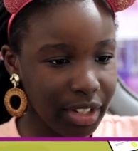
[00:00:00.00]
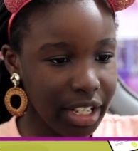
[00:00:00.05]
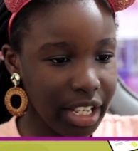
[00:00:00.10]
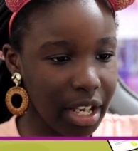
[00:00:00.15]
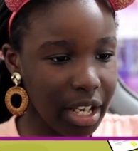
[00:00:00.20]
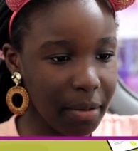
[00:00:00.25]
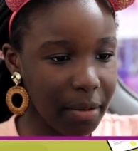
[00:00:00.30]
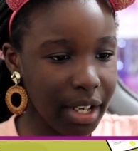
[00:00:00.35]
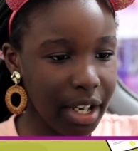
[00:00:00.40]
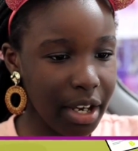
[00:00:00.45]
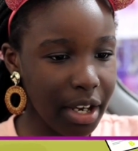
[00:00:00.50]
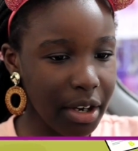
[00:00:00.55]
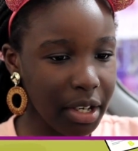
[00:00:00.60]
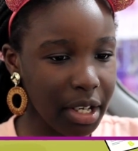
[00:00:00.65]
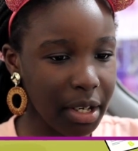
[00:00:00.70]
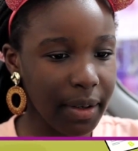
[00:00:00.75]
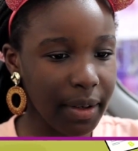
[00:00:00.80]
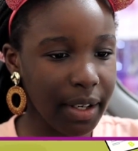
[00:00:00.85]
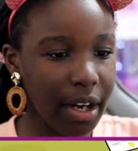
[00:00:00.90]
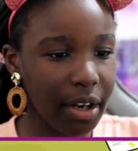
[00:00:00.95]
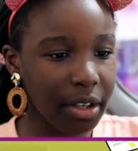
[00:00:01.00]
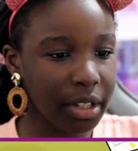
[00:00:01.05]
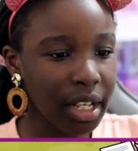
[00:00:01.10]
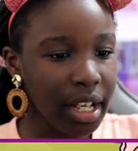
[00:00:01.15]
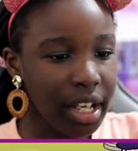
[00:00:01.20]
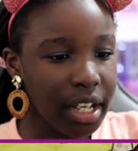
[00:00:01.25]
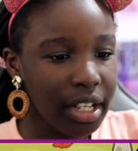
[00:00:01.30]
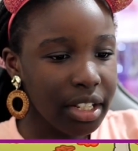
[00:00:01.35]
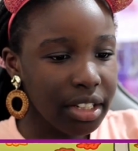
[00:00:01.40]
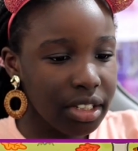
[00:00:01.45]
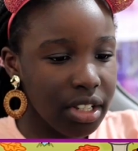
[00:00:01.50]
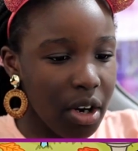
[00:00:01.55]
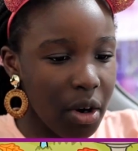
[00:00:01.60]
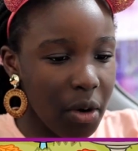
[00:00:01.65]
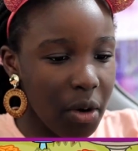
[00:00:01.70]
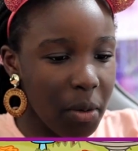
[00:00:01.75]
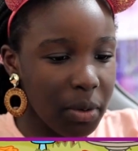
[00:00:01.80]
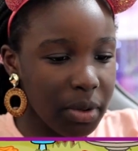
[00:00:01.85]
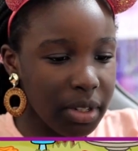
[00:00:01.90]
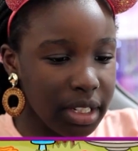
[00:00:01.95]
Here we go, here we go.
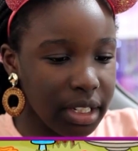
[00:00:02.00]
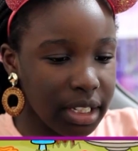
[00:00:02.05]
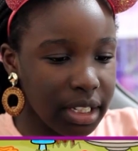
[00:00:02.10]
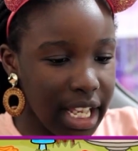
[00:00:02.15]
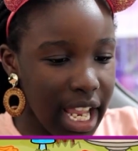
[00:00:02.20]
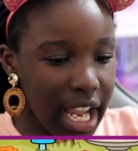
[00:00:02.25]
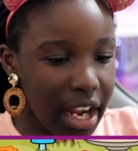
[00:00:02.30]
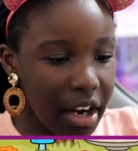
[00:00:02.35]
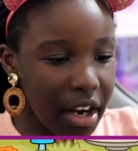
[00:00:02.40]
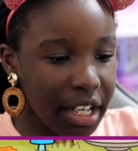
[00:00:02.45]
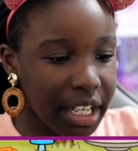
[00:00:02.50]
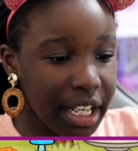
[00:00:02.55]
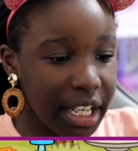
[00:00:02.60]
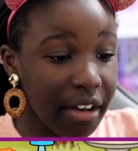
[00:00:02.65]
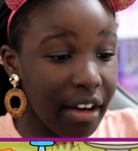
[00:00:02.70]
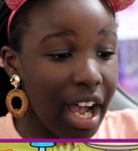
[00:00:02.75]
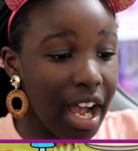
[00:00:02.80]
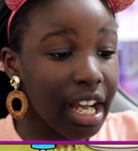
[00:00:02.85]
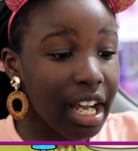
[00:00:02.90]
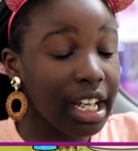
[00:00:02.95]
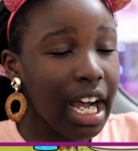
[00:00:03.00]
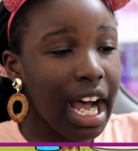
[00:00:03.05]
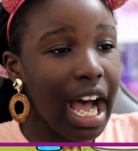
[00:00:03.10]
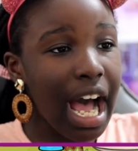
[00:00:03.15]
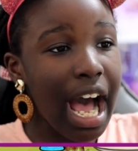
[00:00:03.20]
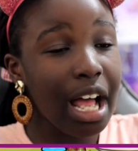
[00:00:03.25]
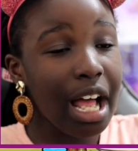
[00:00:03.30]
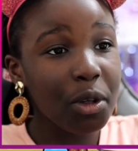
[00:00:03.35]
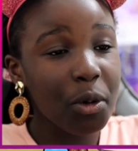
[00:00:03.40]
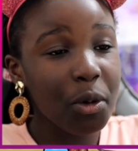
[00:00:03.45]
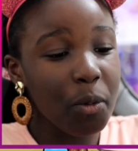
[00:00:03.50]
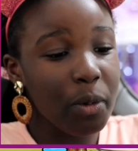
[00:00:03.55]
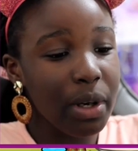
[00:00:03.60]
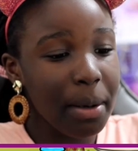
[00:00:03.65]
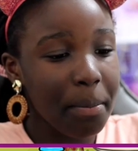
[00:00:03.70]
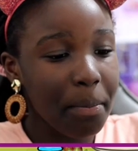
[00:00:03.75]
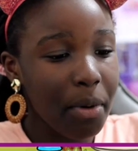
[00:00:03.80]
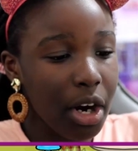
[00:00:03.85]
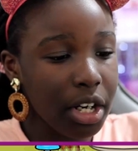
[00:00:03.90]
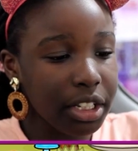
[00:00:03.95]
So they're here at a
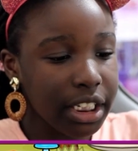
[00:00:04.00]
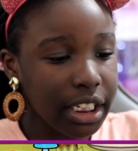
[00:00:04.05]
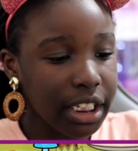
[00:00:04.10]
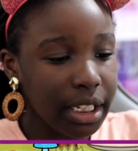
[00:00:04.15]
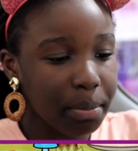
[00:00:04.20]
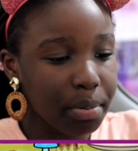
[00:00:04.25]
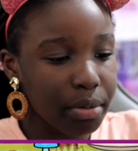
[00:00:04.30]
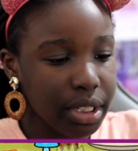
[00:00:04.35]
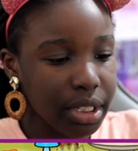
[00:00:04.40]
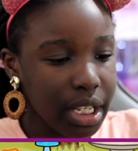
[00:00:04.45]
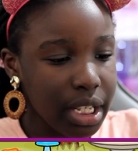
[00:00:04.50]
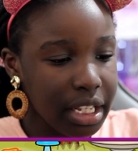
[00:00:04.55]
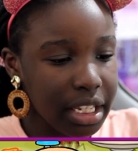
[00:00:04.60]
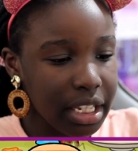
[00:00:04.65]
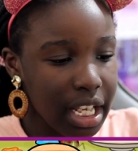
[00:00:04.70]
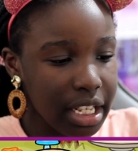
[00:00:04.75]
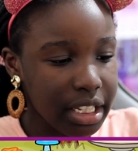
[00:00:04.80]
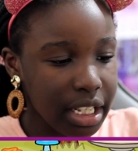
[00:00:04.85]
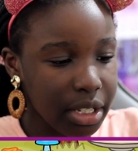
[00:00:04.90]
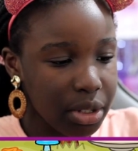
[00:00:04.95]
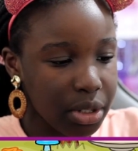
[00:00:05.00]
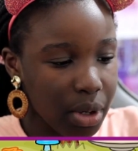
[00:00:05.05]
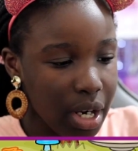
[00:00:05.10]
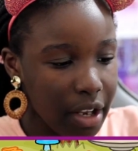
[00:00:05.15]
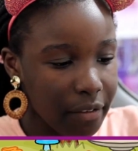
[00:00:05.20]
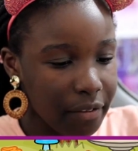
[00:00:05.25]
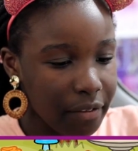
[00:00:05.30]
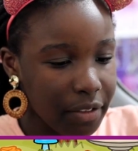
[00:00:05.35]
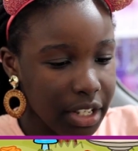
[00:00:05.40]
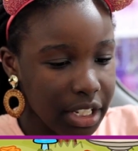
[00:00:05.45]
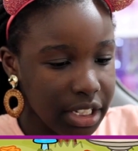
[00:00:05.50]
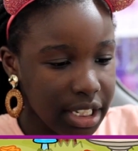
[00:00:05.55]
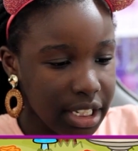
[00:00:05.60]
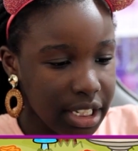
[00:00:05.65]
Halloween party. Pretend that they don't have these